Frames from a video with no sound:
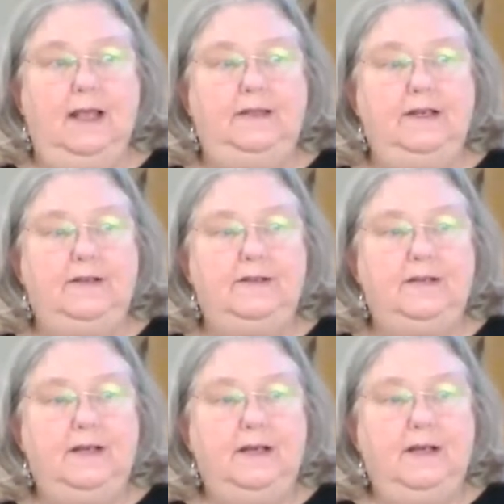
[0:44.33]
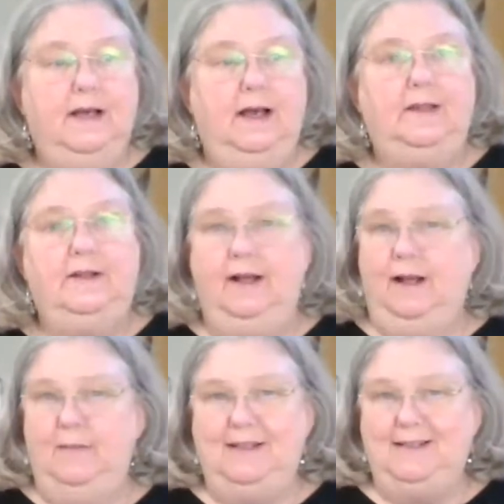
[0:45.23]
and there's other
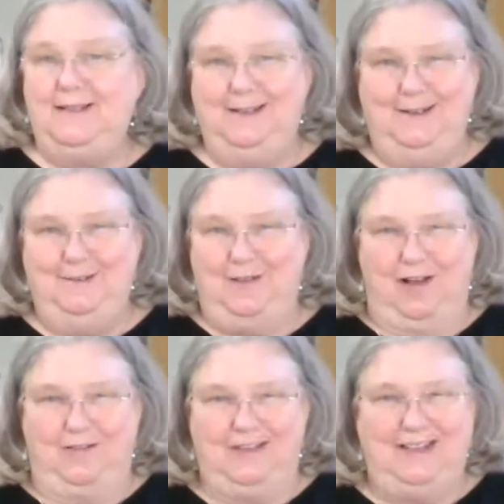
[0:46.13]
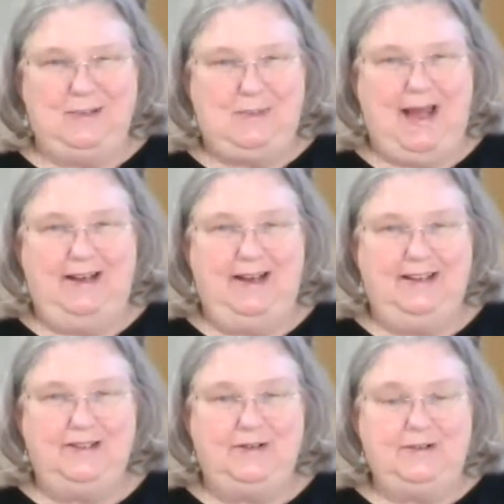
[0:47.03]
elements involved in these pat
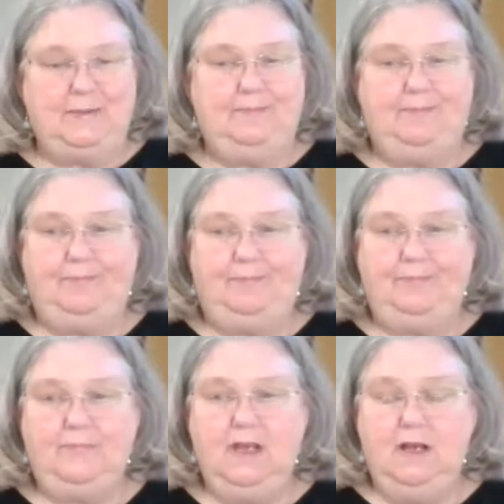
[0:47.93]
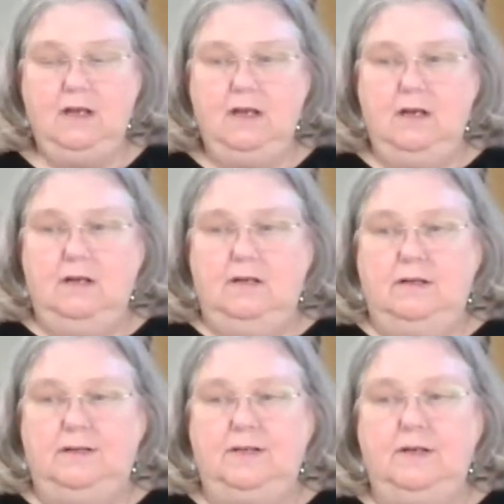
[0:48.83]
answers.
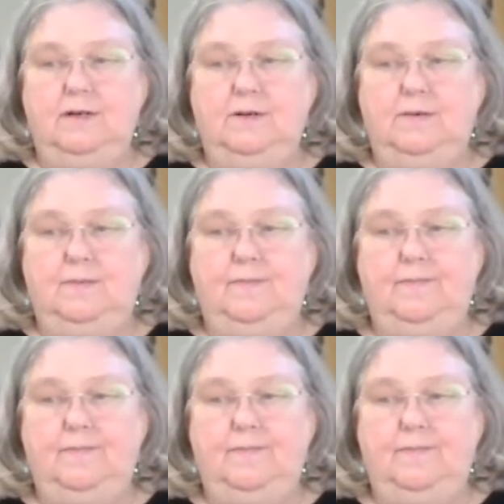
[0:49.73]
So